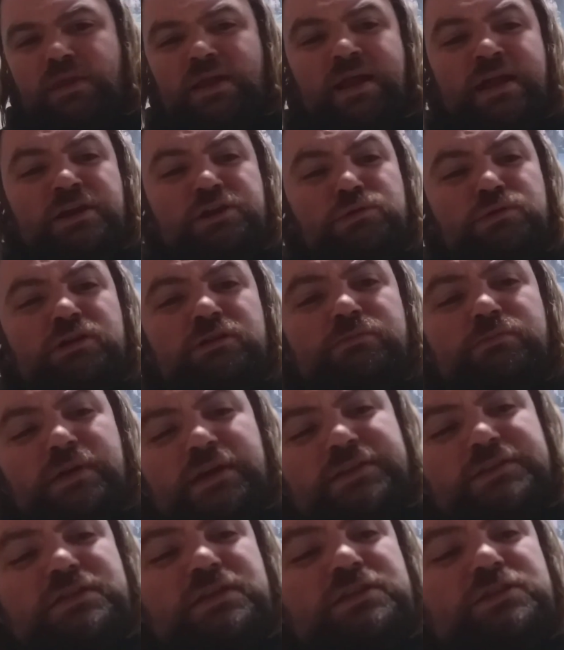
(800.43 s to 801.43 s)
And you can
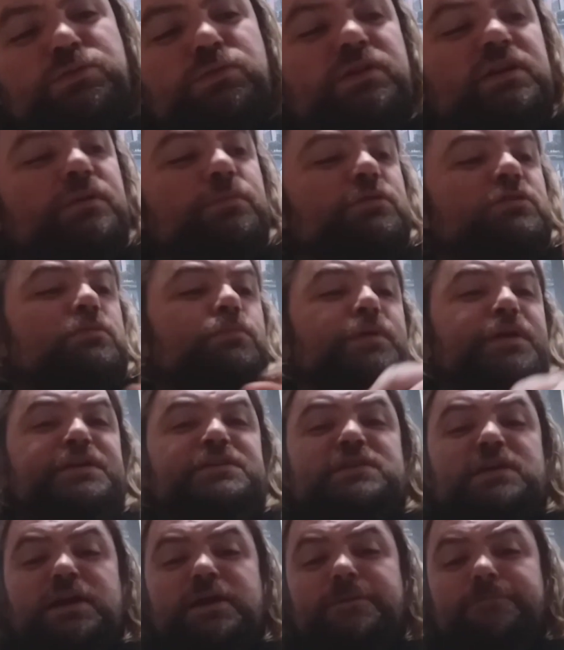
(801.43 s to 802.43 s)
mix this one in with the
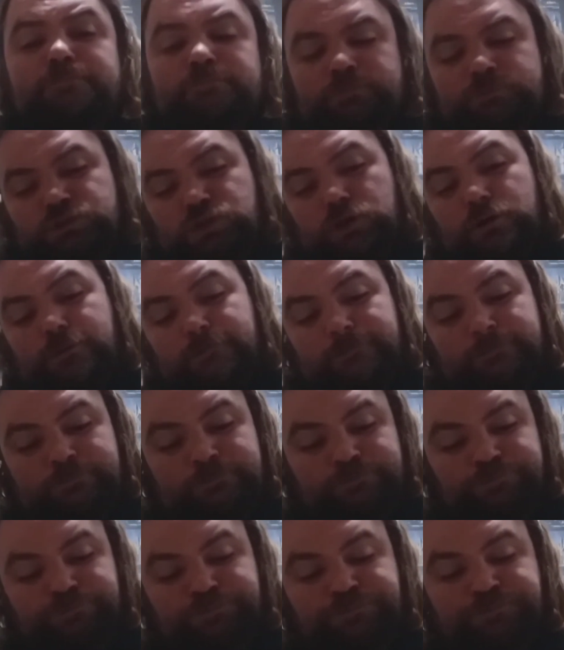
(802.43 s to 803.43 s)
base game. So,
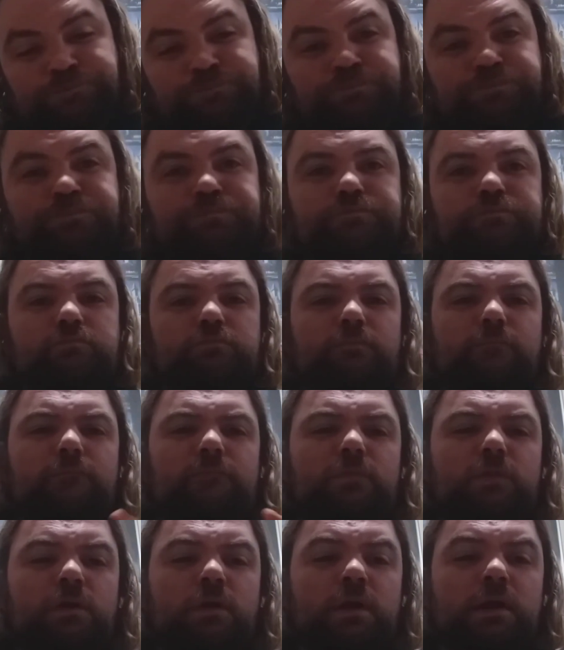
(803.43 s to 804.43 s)

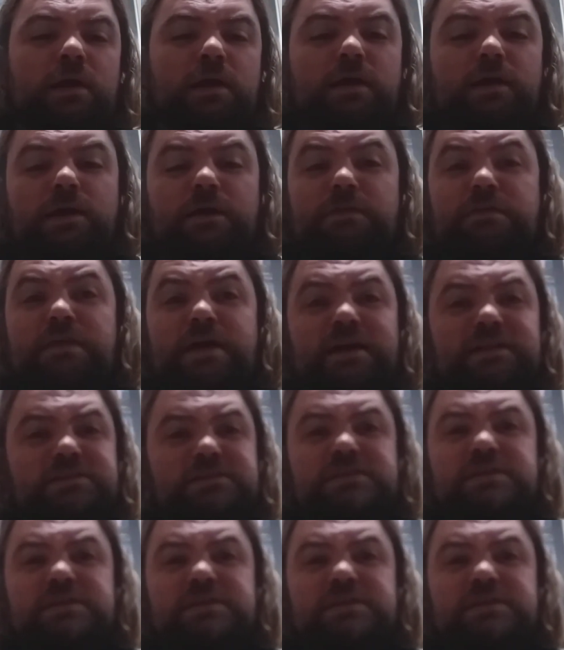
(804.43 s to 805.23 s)
and that's